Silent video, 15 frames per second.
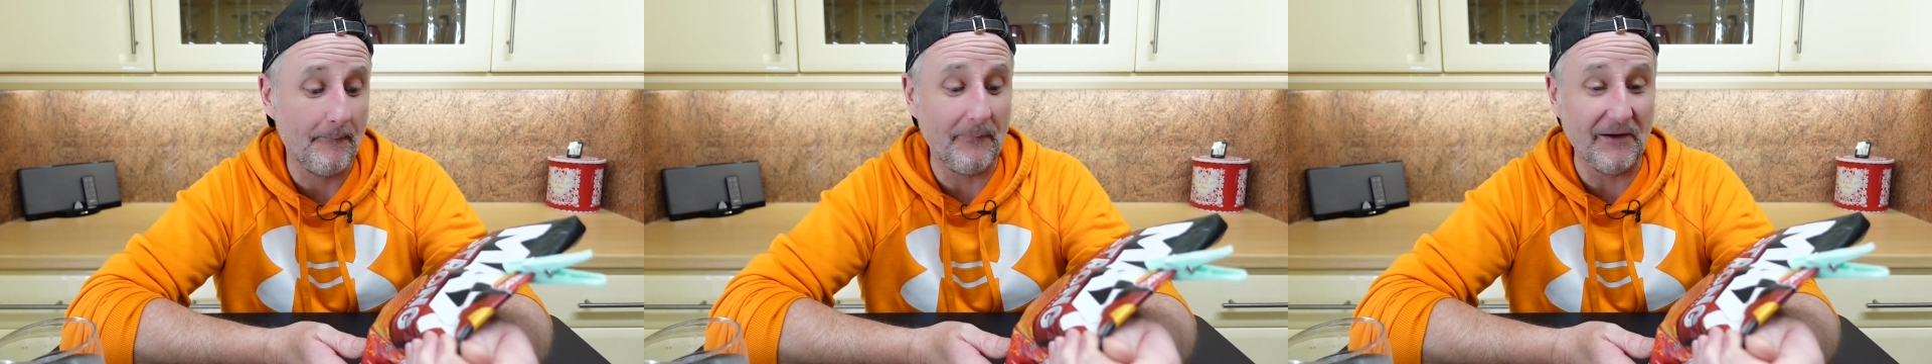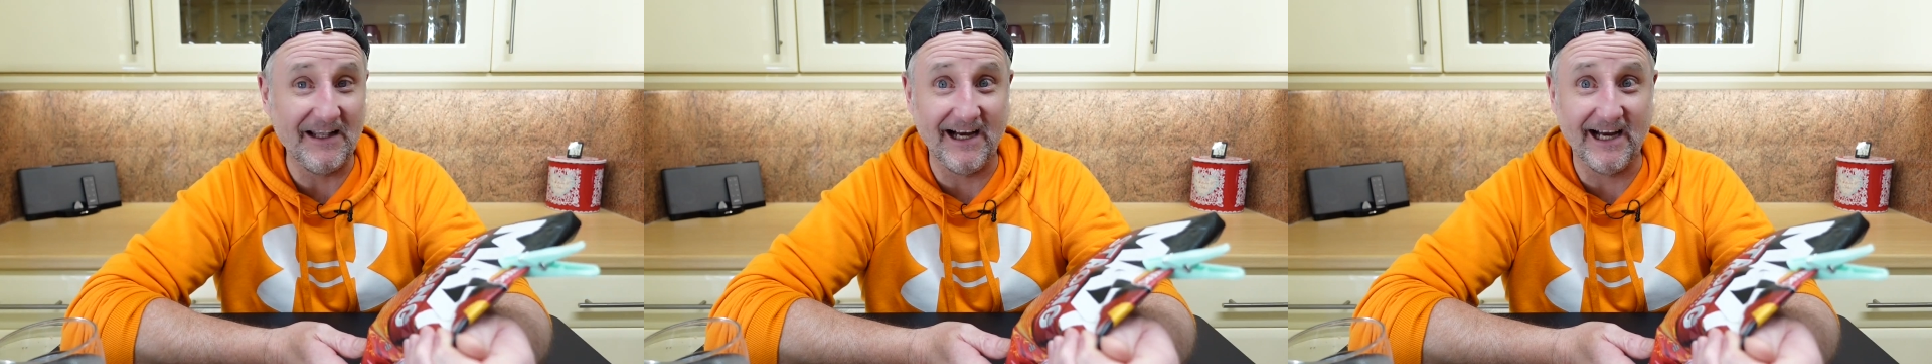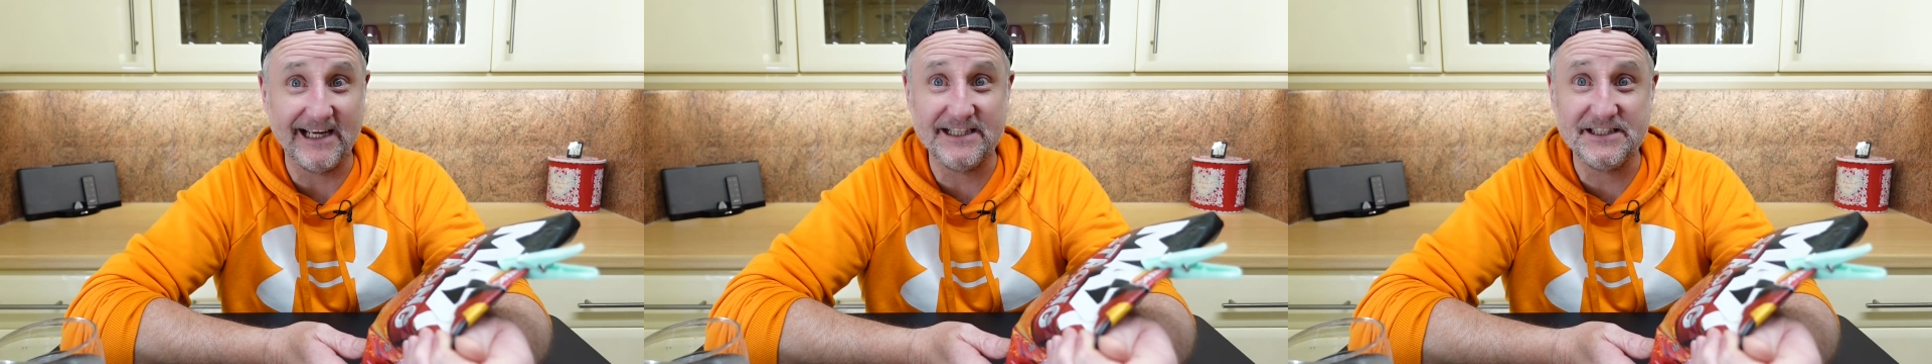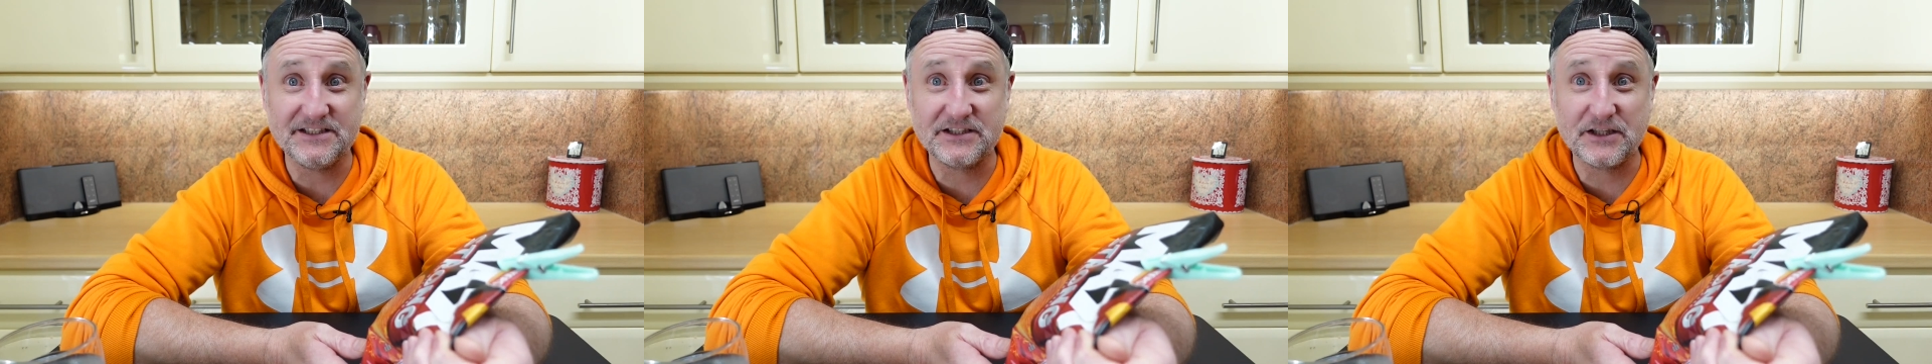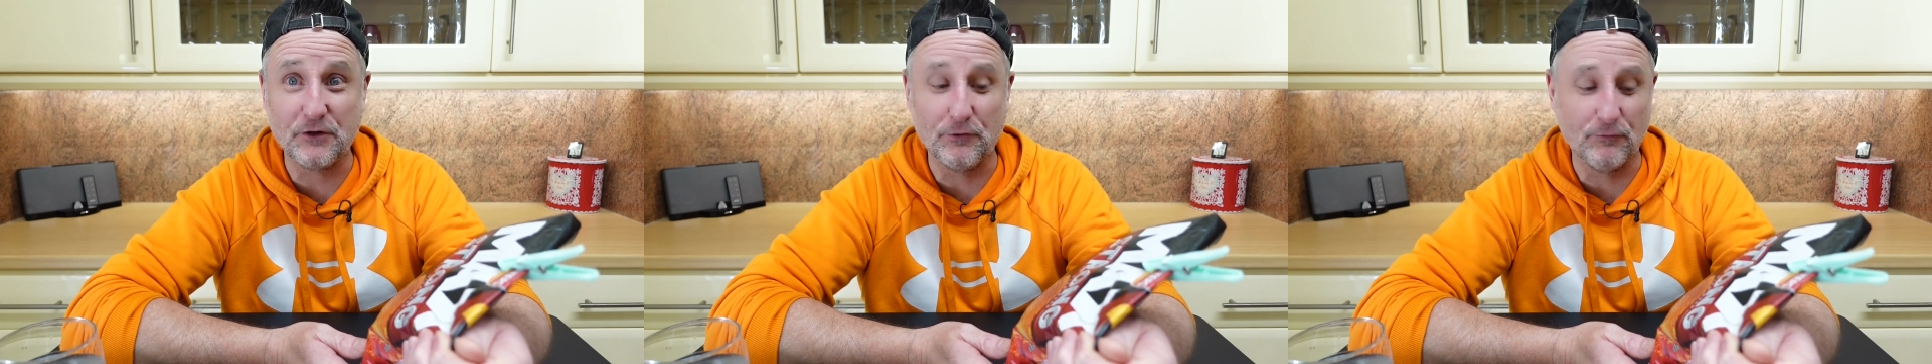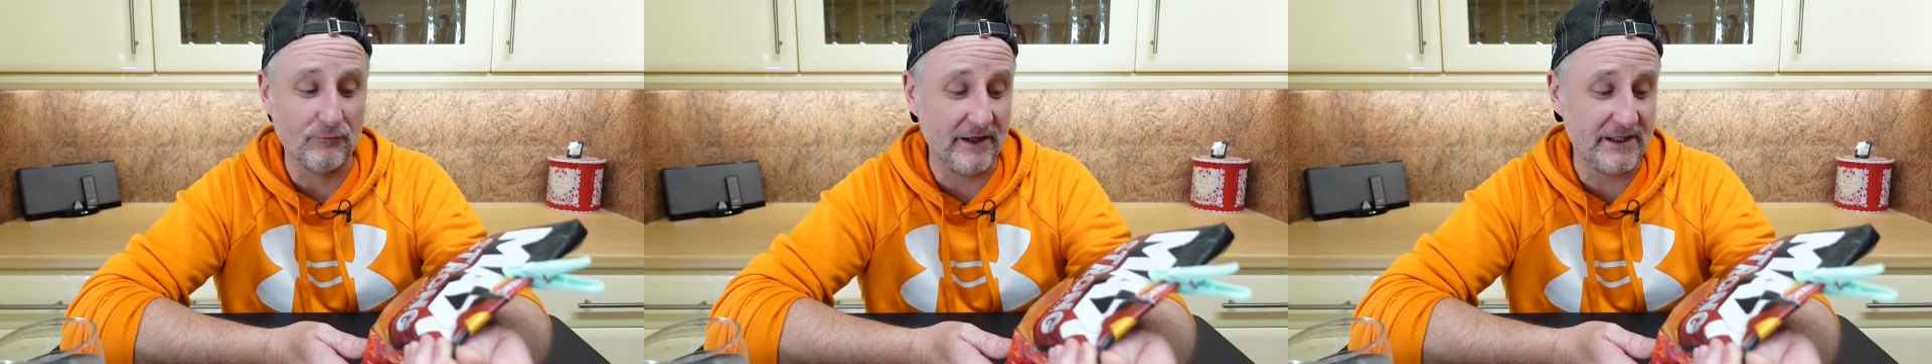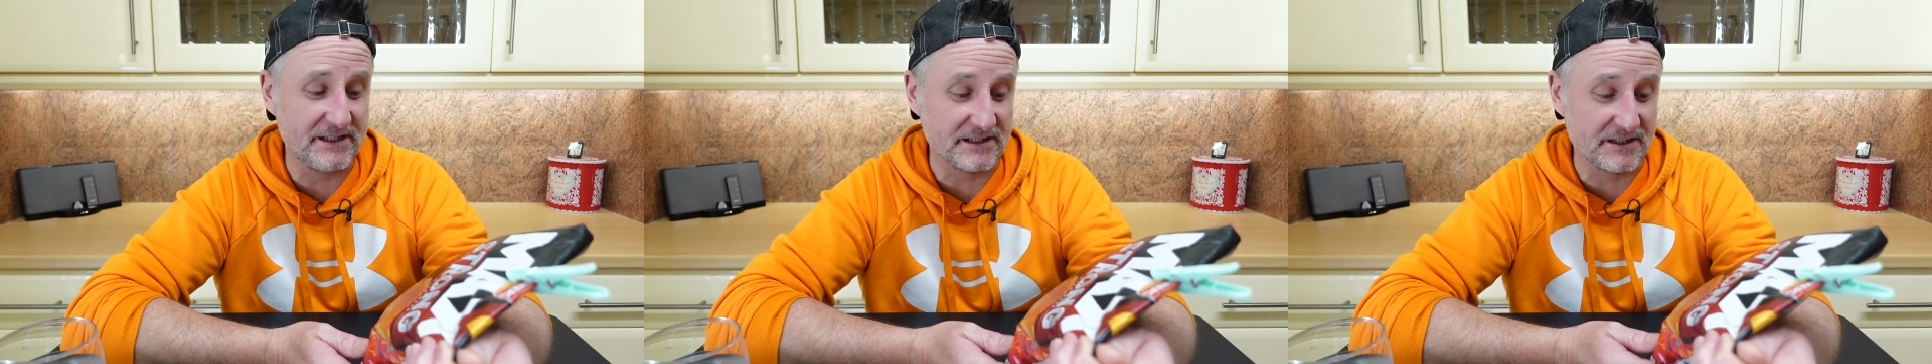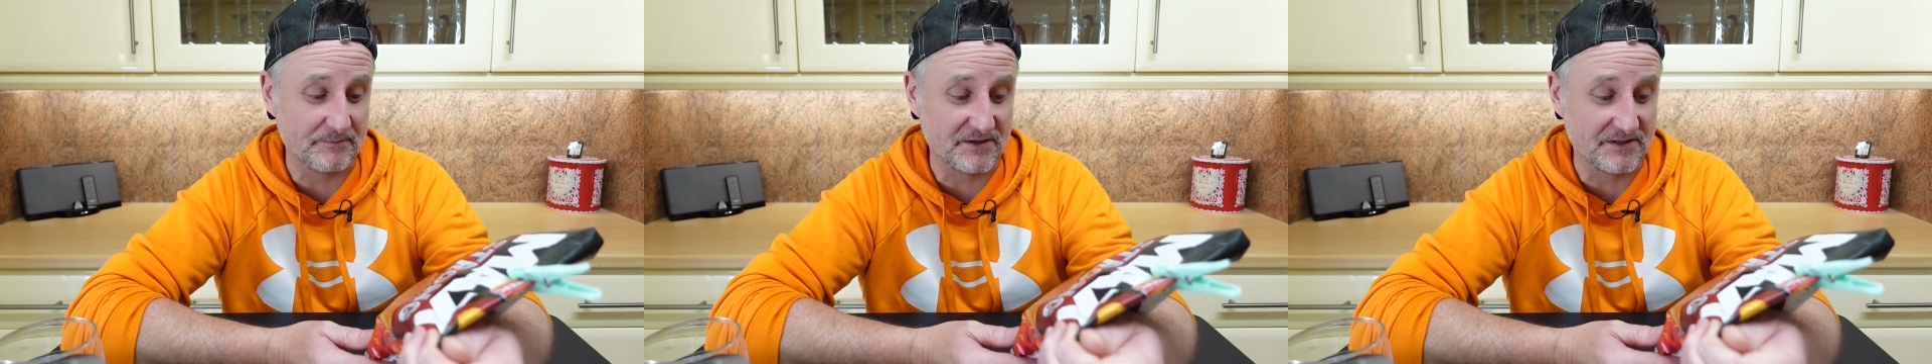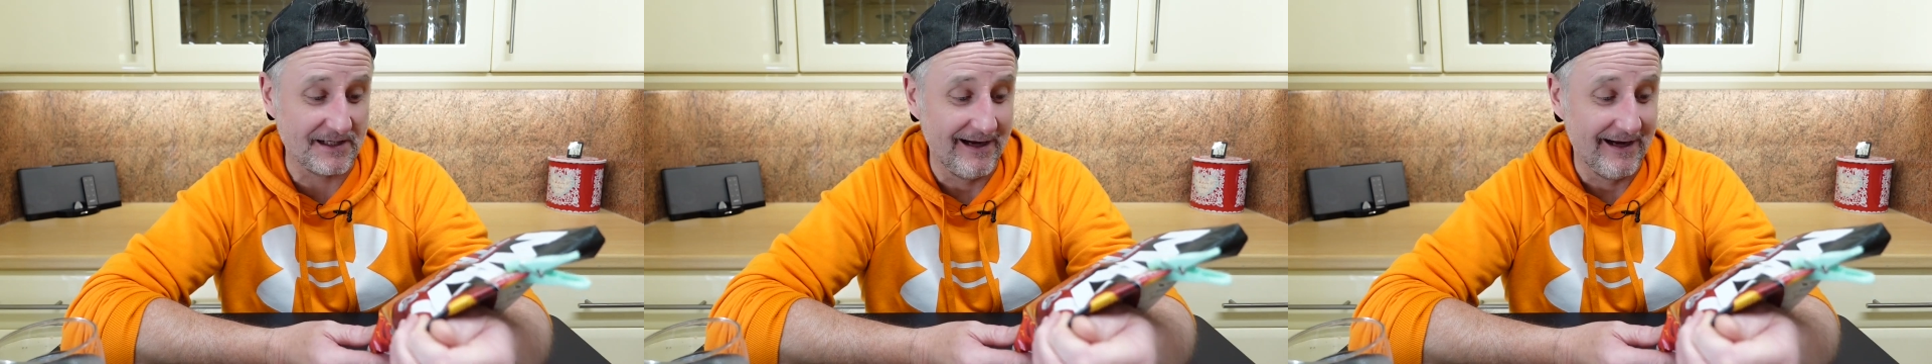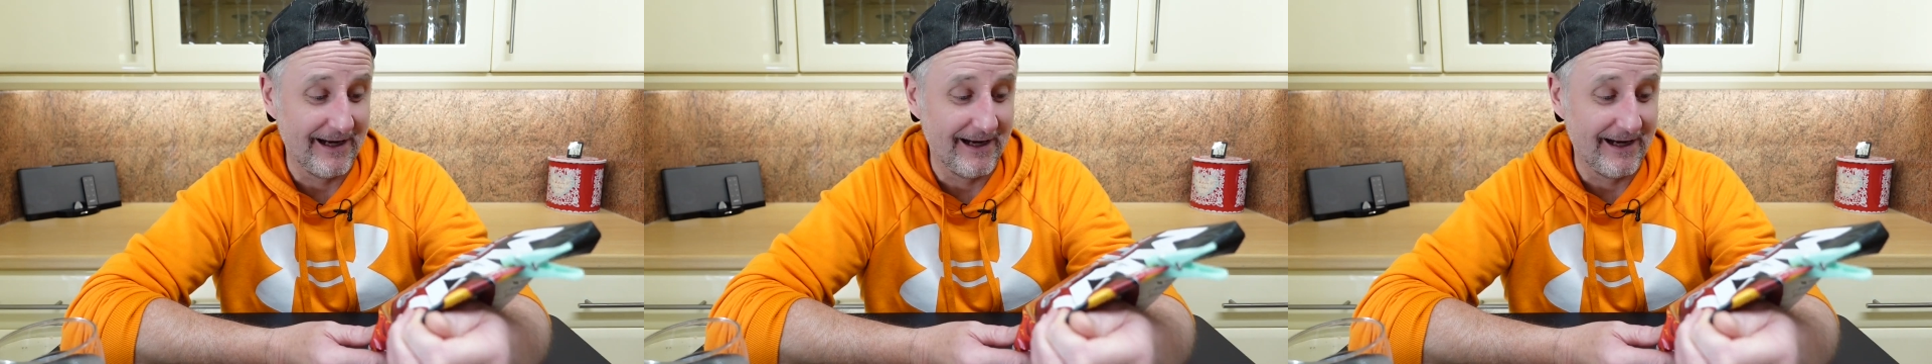Blaze Crisps.